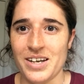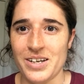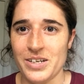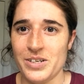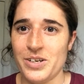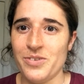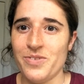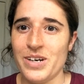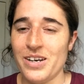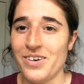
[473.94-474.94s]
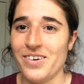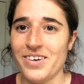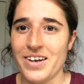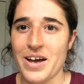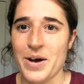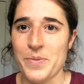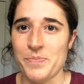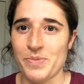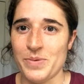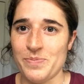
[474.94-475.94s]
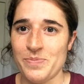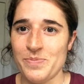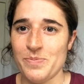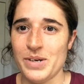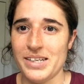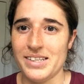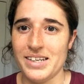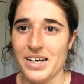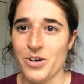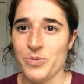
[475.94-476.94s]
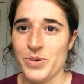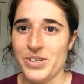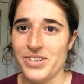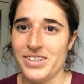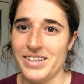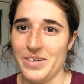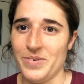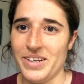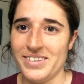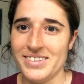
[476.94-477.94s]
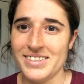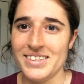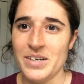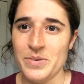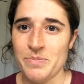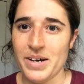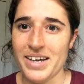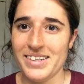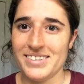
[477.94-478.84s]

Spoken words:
not very long, but I hope you enjoy it anyway. Bye!